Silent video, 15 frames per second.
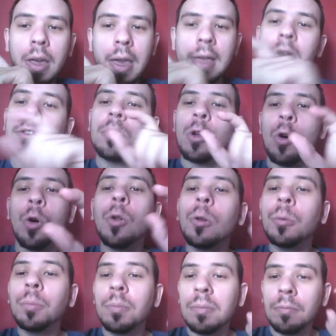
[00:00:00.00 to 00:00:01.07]
kill
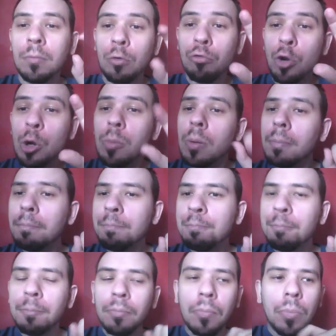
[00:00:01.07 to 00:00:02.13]
all group,
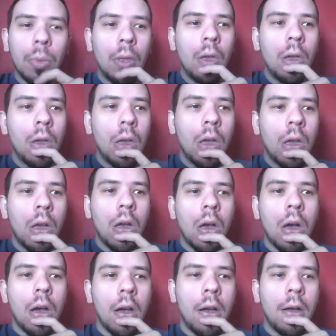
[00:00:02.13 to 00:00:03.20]

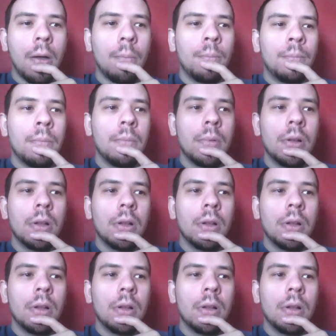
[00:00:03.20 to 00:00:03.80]
now